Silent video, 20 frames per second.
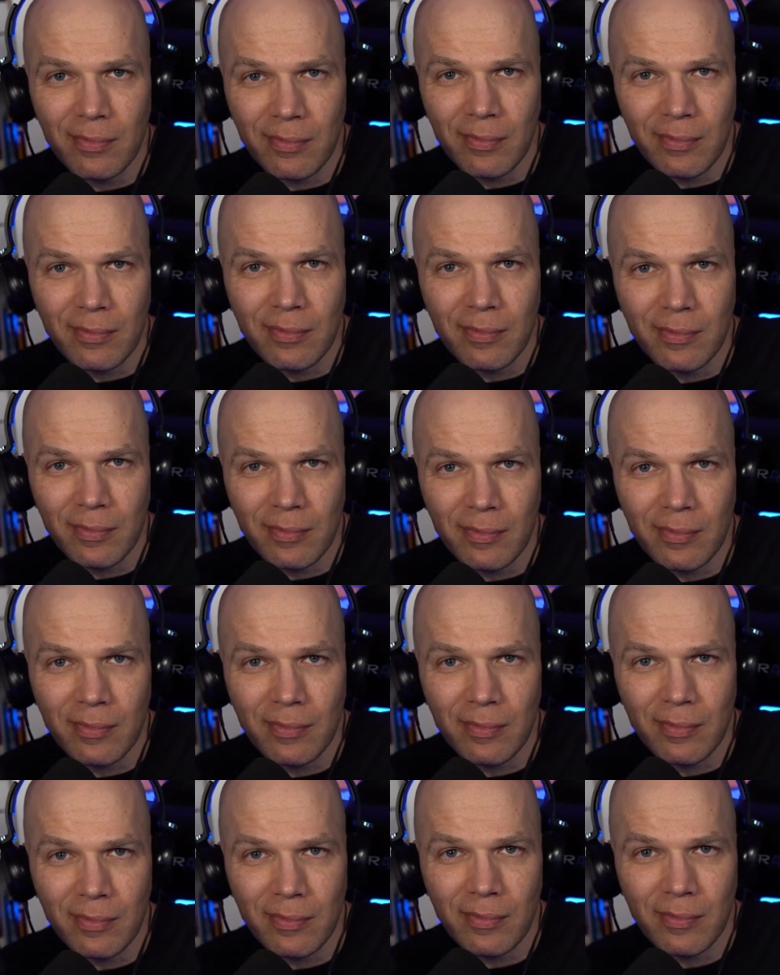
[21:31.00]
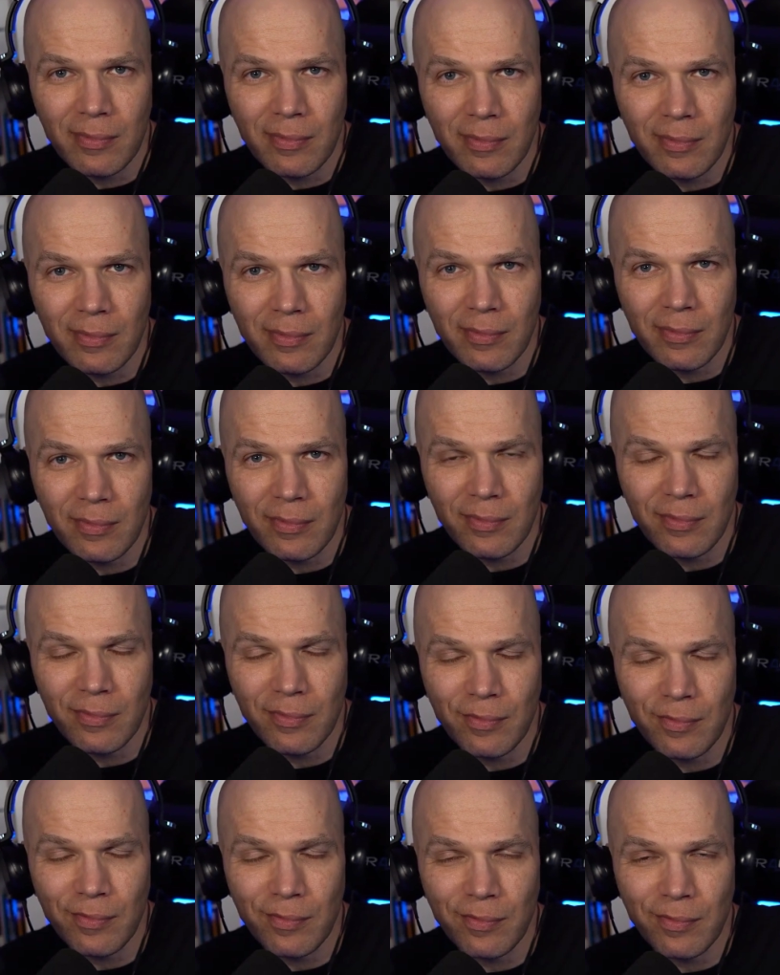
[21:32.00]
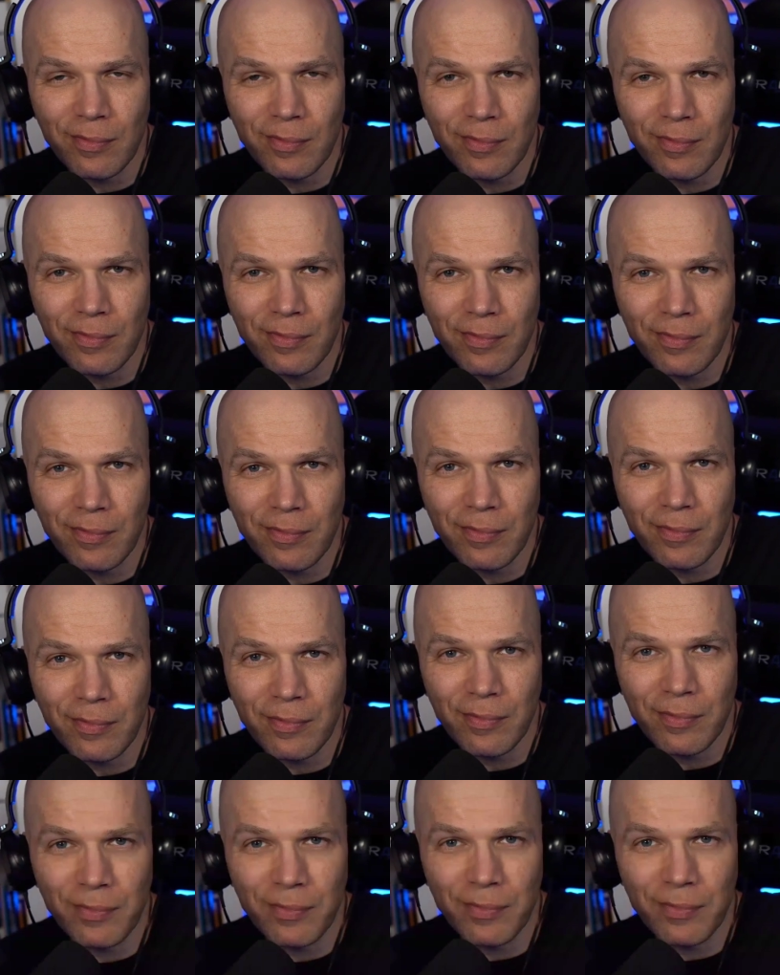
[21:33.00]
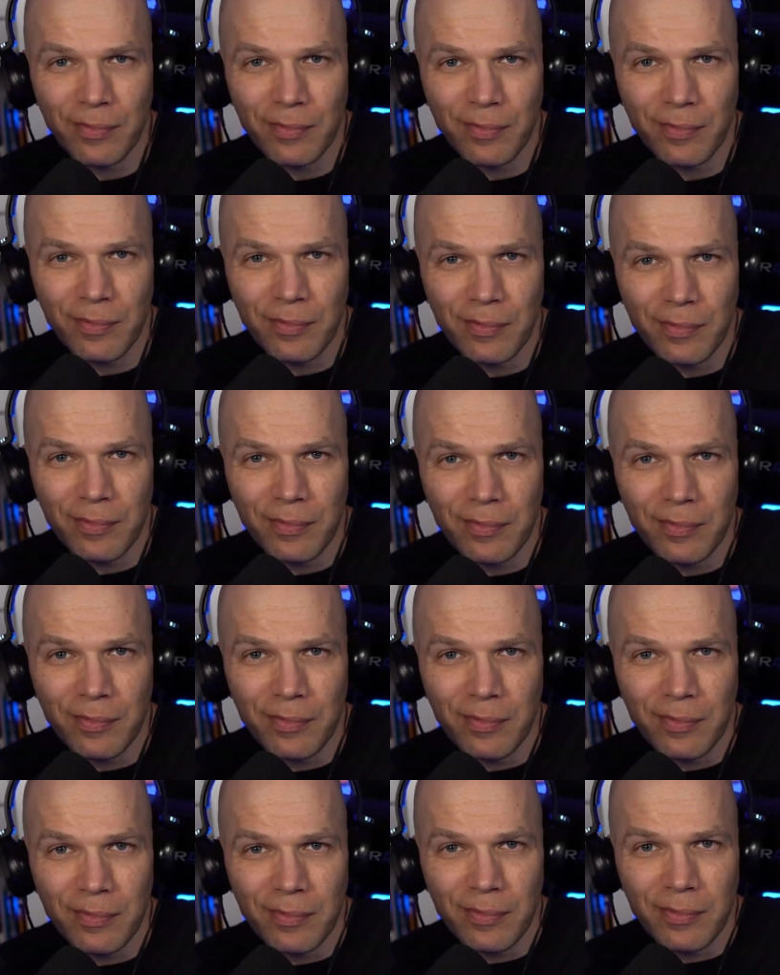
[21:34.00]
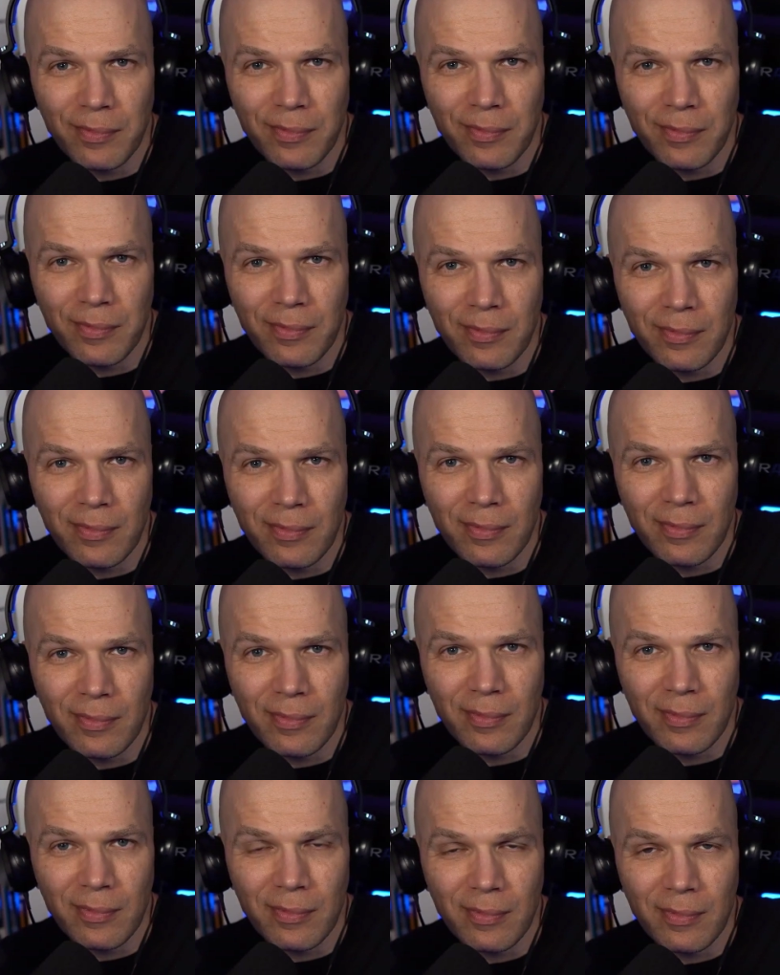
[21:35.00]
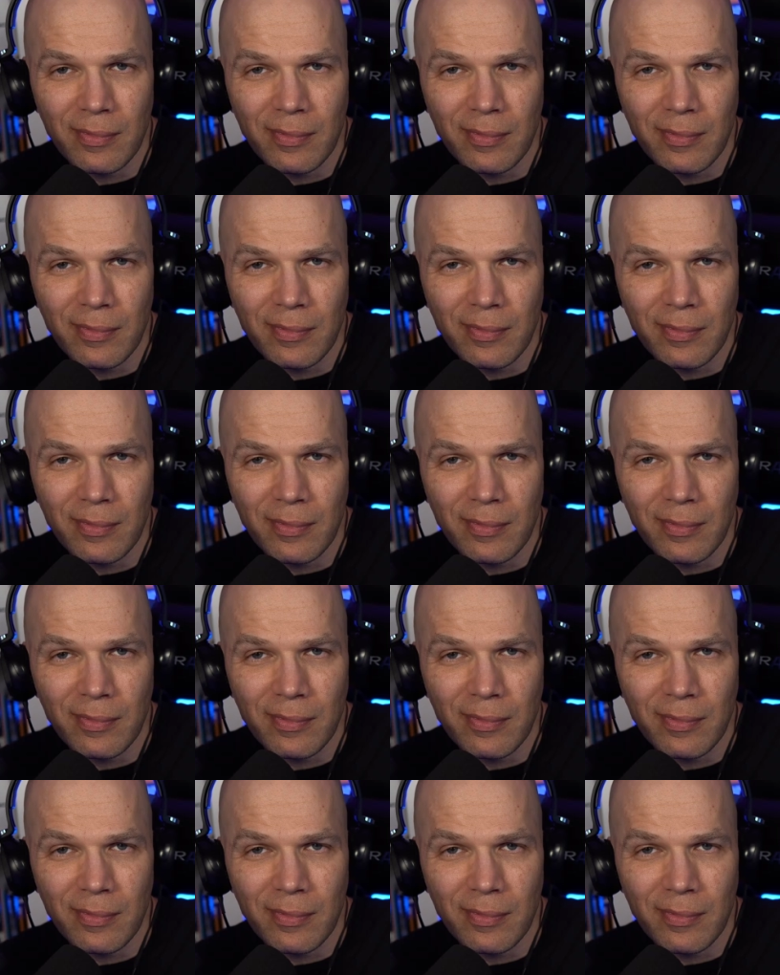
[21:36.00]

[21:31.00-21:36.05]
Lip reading: (not speaking)